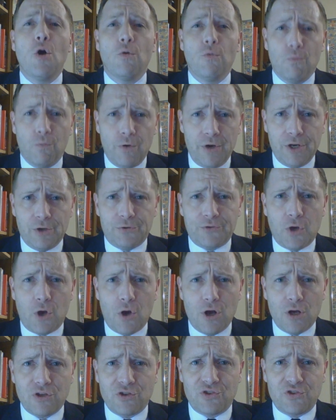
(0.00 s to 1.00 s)
Real
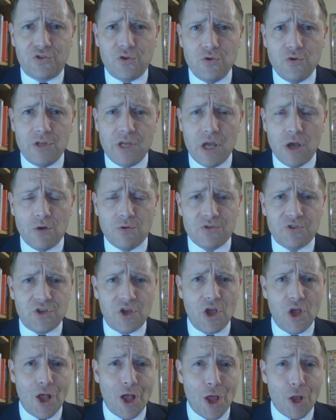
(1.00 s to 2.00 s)
Talk Studios,
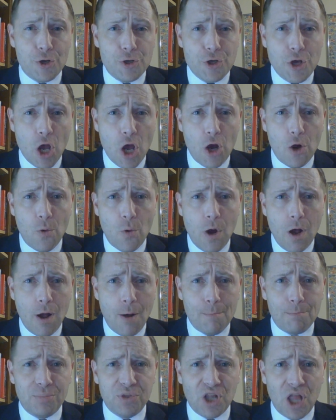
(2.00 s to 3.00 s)
No
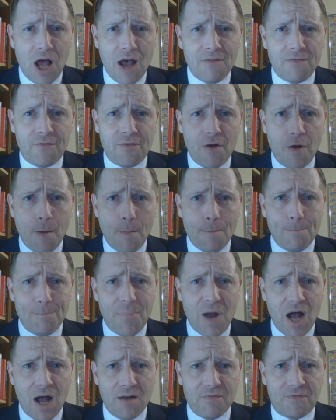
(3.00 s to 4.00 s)
Bluff
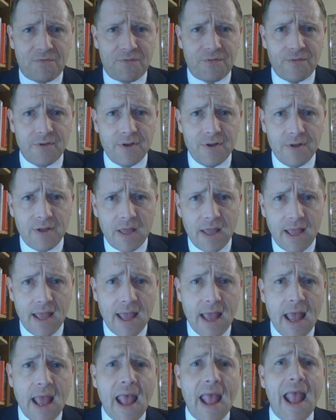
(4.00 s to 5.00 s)
Buff,
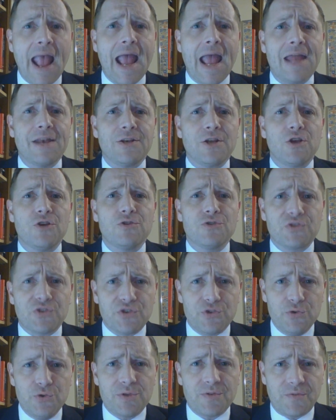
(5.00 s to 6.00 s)
and
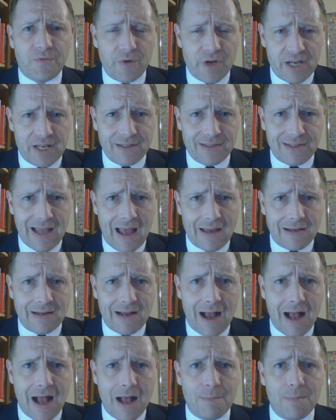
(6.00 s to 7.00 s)

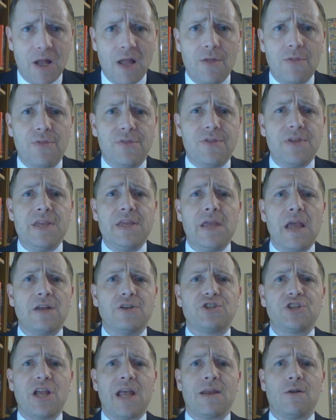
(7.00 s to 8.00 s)
snoozefreak.com, the
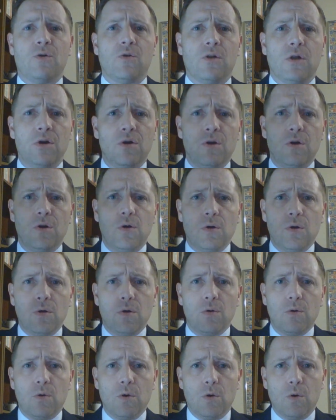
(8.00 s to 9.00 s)
channel
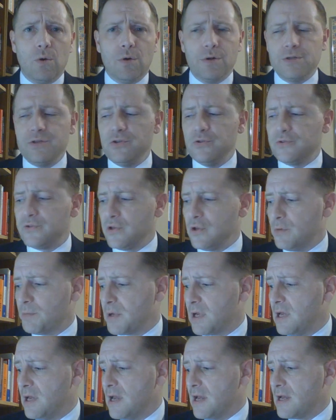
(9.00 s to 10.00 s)
on YouTube.
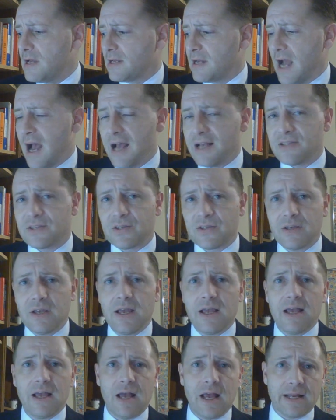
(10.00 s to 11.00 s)
Guys,
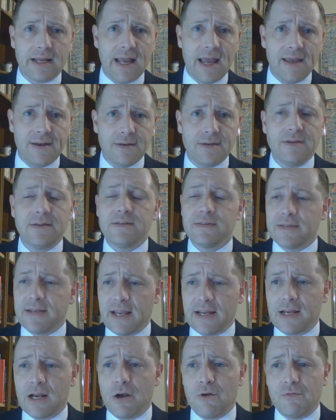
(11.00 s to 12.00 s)
again,
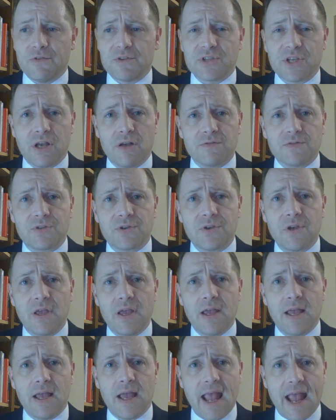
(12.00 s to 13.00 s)
take care of yourselves
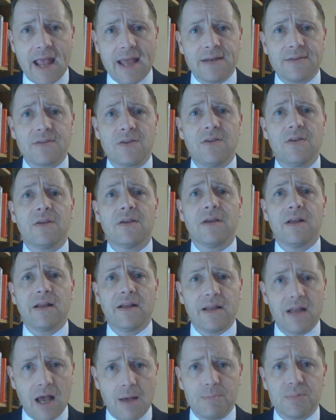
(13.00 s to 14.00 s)
and
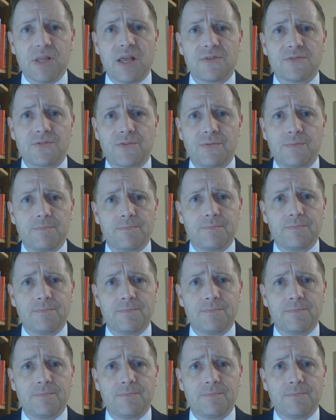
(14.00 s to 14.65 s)
God bless.